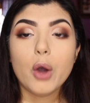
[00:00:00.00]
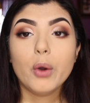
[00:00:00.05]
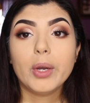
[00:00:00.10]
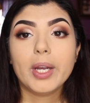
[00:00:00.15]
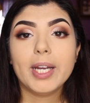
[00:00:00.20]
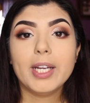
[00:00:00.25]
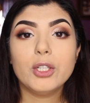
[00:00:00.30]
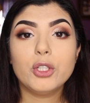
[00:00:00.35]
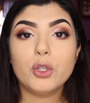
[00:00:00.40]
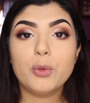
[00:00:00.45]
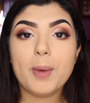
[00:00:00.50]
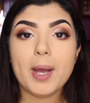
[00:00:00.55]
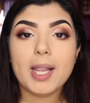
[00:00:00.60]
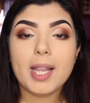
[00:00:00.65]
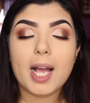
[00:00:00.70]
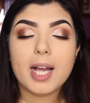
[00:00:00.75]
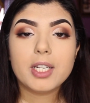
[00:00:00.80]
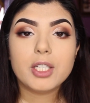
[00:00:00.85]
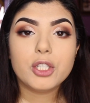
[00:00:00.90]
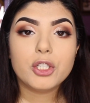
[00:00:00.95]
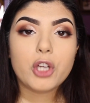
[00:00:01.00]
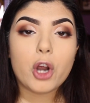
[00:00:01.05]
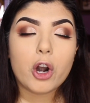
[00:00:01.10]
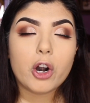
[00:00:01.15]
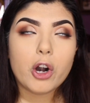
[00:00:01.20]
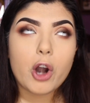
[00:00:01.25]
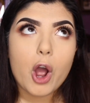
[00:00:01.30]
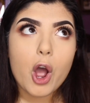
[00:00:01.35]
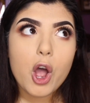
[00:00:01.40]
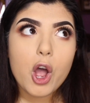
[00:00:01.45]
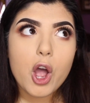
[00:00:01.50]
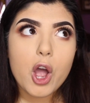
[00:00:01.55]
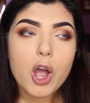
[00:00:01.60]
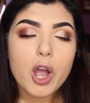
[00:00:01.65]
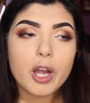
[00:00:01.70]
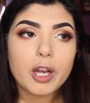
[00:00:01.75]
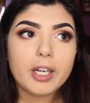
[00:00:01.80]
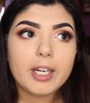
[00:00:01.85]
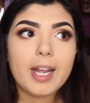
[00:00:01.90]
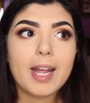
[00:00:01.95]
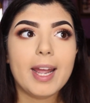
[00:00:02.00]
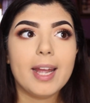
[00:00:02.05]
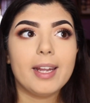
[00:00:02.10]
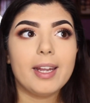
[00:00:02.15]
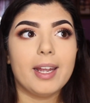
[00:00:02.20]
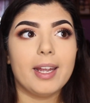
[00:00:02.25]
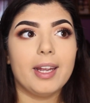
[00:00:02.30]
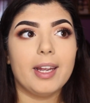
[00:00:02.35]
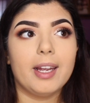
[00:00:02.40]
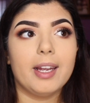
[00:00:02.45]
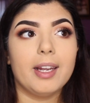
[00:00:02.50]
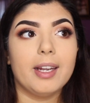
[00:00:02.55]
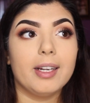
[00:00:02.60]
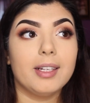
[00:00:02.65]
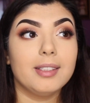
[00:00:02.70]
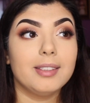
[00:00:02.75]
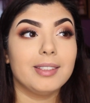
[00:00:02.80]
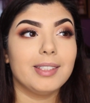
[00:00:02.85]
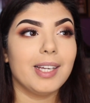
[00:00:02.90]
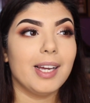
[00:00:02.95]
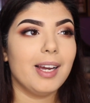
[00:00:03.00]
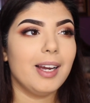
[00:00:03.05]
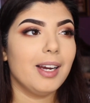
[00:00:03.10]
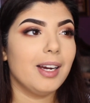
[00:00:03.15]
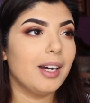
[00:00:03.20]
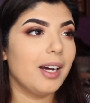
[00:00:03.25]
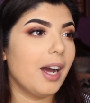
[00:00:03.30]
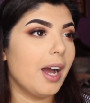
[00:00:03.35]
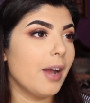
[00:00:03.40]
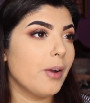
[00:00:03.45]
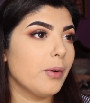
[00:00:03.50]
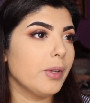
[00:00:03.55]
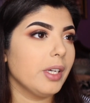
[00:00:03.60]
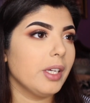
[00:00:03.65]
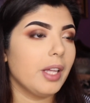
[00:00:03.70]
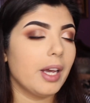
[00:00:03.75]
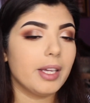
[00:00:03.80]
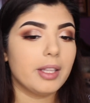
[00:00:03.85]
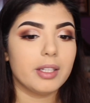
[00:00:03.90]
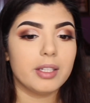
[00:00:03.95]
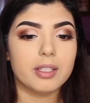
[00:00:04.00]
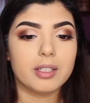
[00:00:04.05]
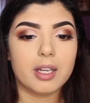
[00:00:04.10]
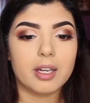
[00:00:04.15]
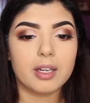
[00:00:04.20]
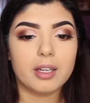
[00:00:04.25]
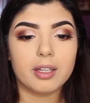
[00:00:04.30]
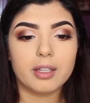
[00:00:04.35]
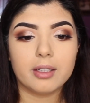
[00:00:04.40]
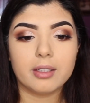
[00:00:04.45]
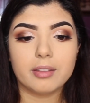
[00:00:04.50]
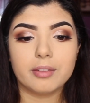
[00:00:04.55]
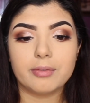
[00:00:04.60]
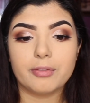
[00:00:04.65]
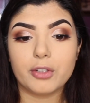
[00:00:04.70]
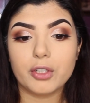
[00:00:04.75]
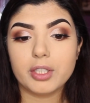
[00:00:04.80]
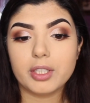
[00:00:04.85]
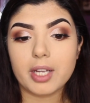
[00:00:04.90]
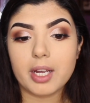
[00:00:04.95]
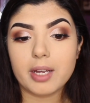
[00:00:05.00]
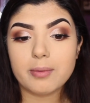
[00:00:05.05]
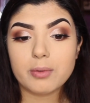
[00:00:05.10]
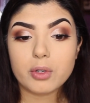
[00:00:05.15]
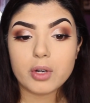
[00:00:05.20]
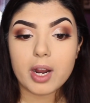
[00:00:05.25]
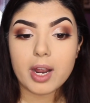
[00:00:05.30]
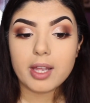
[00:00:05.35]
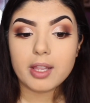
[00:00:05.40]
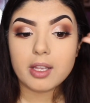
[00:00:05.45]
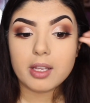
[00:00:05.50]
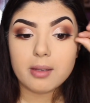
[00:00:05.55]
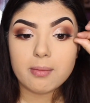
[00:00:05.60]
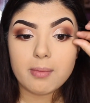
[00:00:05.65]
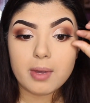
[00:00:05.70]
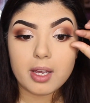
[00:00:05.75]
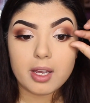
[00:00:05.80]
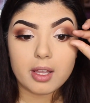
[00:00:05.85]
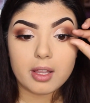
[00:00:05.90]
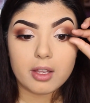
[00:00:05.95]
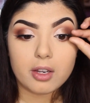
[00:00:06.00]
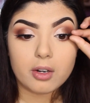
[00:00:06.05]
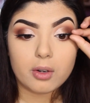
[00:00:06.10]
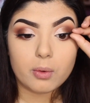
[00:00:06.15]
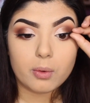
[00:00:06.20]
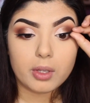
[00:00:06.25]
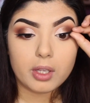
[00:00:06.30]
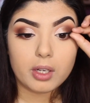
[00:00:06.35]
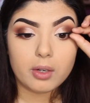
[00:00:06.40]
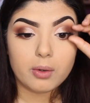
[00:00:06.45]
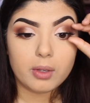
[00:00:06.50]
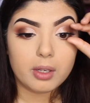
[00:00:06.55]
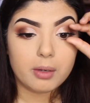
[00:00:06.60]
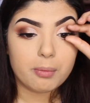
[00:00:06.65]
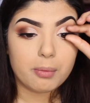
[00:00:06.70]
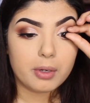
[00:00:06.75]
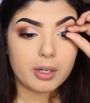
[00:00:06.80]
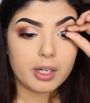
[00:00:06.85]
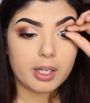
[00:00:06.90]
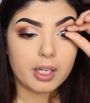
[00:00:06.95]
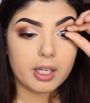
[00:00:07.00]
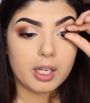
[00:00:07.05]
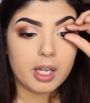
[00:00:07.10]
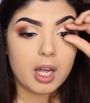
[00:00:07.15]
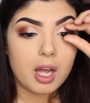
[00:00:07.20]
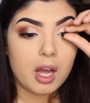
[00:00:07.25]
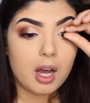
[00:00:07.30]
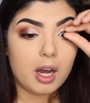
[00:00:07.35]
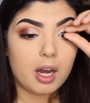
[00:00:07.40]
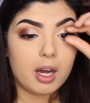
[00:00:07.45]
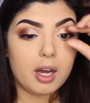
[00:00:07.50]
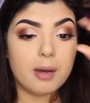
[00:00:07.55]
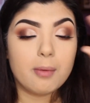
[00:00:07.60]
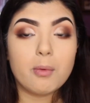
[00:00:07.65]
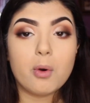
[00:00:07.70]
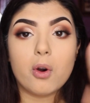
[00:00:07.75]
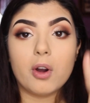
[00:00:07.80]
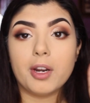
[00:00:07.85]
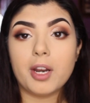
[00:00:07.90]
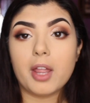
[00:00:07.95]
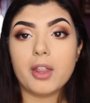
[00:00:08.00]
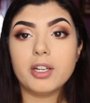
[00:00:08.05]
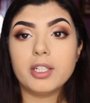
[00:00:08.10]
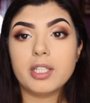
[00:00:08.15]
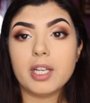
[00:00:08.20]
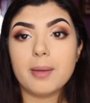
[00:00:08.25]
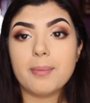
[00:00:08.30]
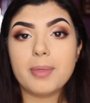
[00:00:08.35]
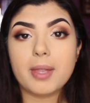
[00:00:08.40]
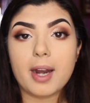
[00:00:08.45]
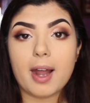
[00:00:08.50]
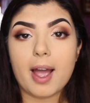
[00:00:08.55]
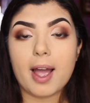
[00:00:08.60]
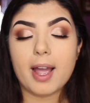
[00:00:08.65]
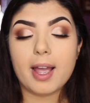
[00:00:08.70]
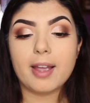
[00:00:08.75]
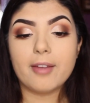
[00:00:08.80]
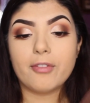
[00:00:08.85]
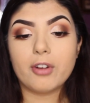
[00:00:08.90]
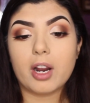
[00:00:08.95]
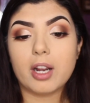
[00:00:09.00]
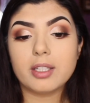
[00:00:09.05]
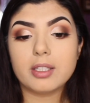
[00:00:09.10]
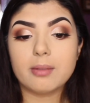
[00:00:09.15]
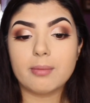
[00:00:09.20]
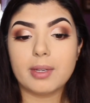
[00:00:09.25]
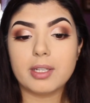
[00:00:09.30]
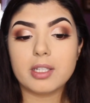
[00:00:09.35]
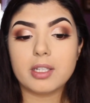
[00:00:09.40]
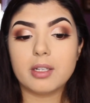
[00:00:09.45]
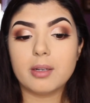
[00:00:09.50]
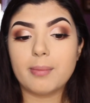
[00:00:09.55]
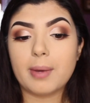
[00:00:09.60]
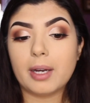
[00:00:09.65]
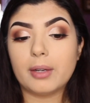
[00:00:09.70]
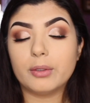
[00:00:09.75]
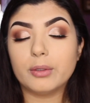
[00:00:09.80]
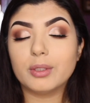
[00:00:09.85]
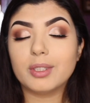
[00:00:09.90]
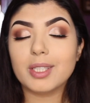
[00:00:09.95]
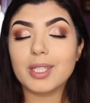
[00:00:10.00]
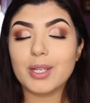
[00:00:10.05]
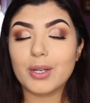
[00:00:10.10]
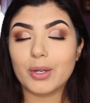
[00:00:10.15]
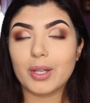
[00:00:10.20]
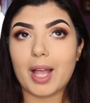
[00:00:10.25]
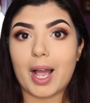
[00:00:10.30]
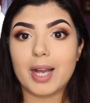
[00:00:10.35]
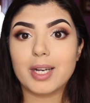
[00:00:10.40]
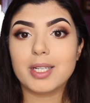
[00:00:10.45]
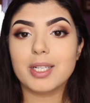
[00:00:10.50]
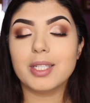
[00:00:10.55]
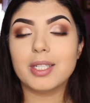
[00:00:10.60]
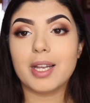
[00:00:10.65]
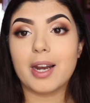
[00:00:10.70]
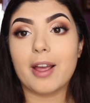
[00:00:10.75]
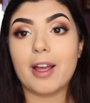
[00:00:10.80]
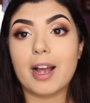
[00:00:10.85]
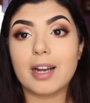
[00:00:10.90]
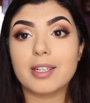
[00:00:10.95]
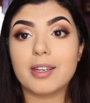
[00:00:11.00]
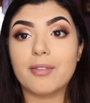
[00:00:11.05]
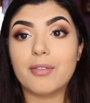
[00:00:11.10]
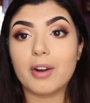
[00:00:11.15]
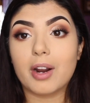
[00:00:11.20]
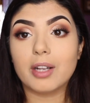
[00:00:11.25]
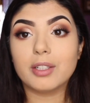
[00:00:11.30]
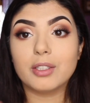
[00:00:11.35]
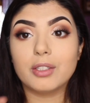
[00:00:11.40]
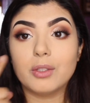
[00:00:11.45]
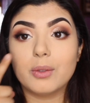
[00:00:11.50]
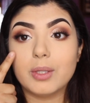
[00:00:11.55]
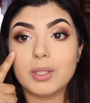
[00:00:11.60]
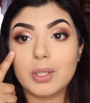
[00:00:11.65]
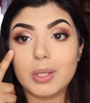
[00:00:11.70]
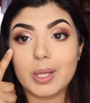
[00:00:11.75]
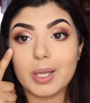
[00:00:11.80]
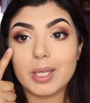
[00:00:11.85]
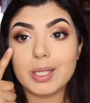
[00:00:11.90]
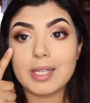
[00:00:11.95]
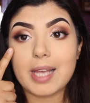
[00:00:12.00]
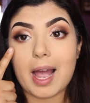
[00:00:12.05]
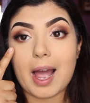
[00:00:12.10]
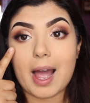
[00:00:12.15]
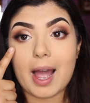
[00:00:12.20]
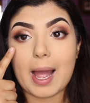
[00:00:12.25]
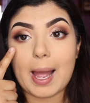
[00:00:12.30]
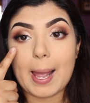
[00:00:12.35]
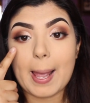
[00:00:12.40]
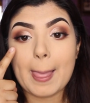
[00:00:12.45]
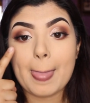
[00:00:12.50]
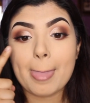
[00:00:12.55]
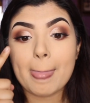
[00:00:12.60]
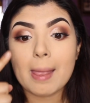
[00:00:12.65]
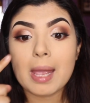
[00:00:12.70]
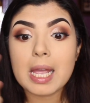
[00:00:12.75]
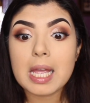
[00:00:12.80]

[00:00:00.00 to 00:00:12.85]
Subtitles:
Okay, so my lashes are on, and yeah, I really like these. First time trying them, and they're really, really pretty. Another tip that I forgot to mention about your lashes, and I actually forgot to do it to this eye,